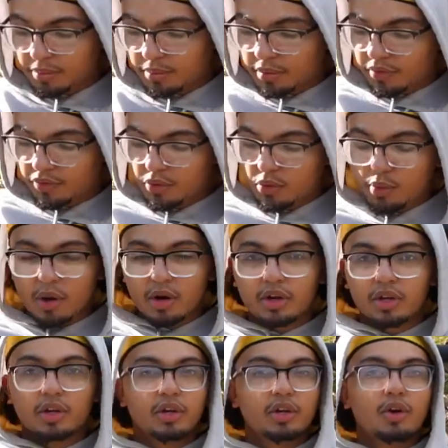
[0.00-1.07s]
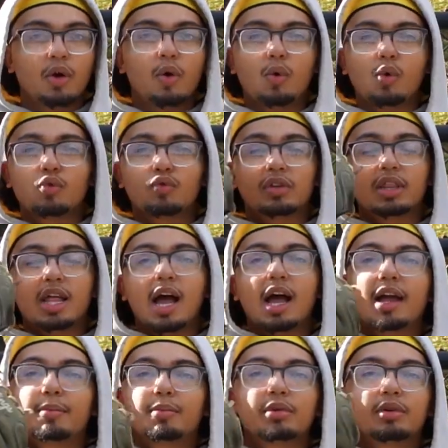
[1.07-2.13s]
But if you want a good old
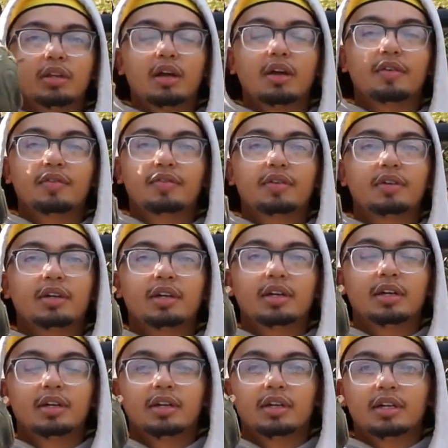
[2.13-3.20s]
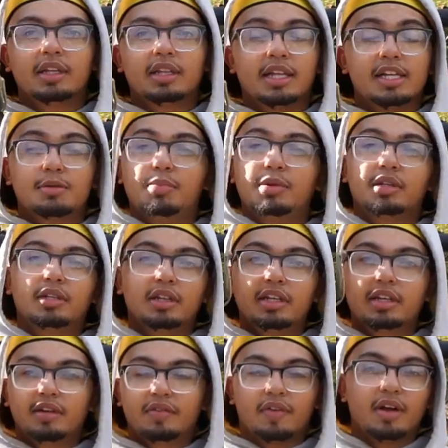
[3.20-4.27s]
reliable glove that's been in the
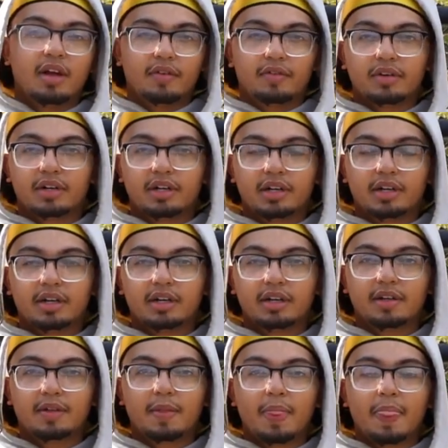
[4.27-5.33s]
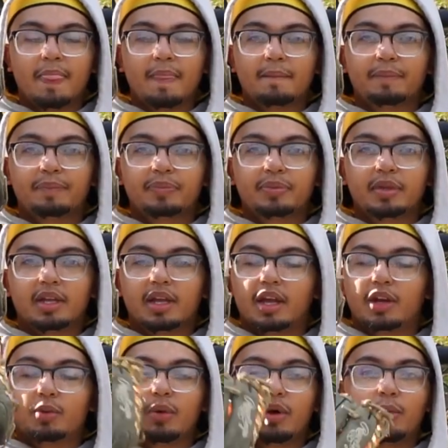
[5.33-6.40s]
league forever,
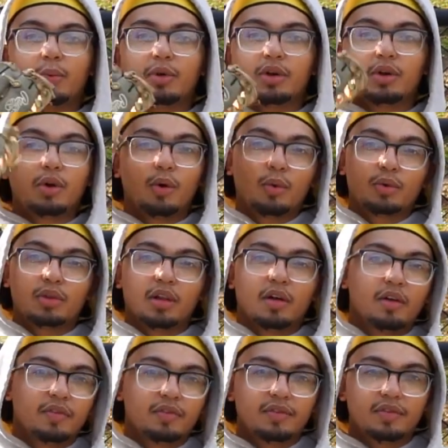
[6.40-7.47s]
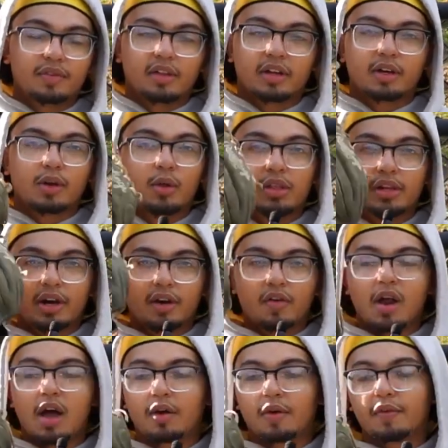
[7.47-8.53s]
and you want to win a gold glove like Nolan
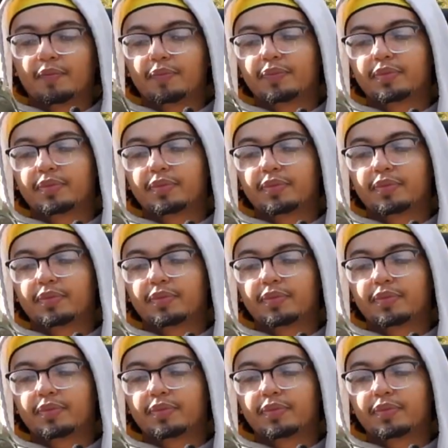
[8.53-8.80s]
Arenado,